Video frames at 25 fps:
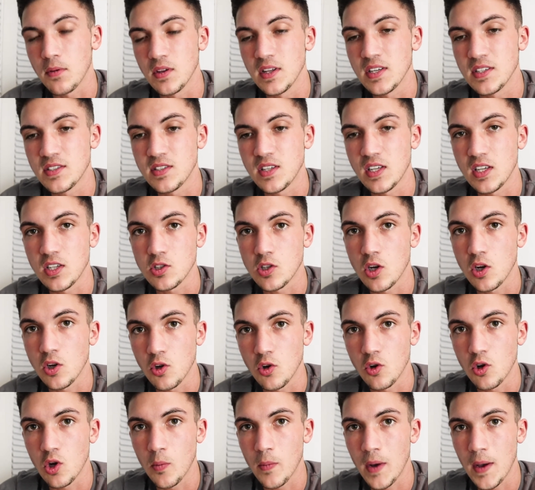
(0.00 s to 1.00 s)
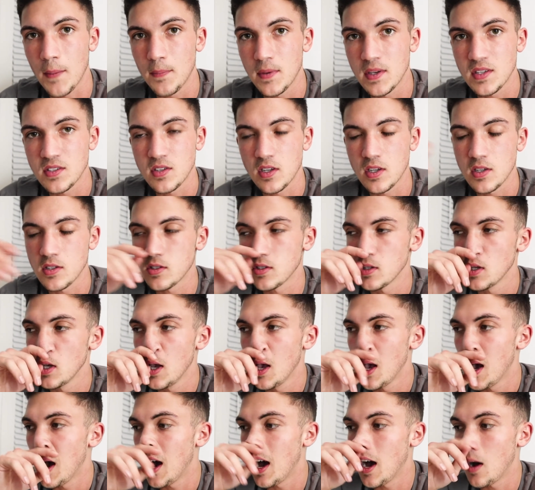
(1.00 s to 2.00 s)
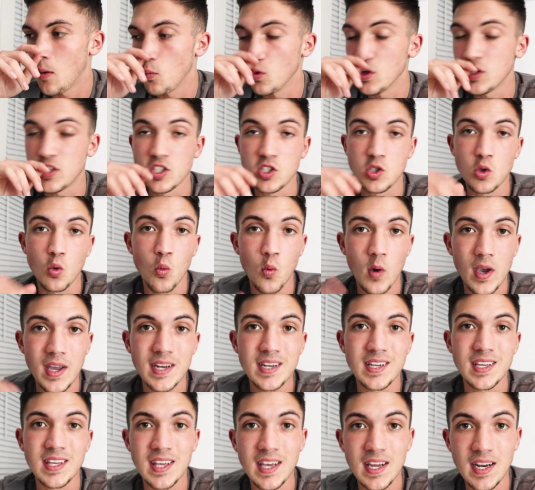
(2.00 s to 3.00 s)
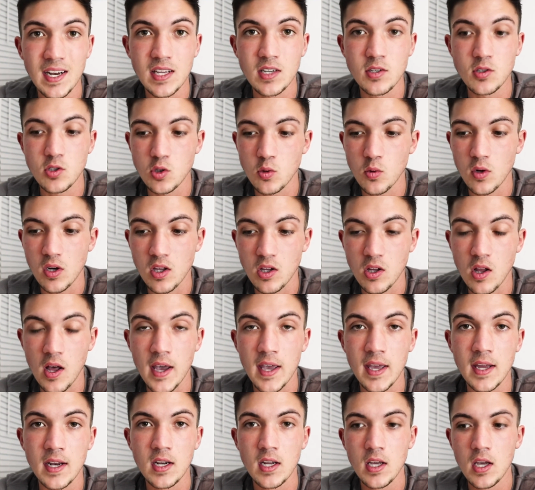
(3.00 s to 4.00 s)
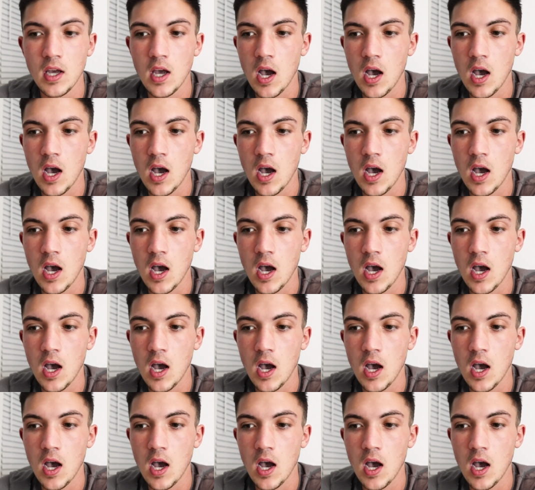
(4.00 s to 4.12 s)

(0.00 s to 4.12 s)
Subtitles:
listings on Google My Business, which is a way to get into a client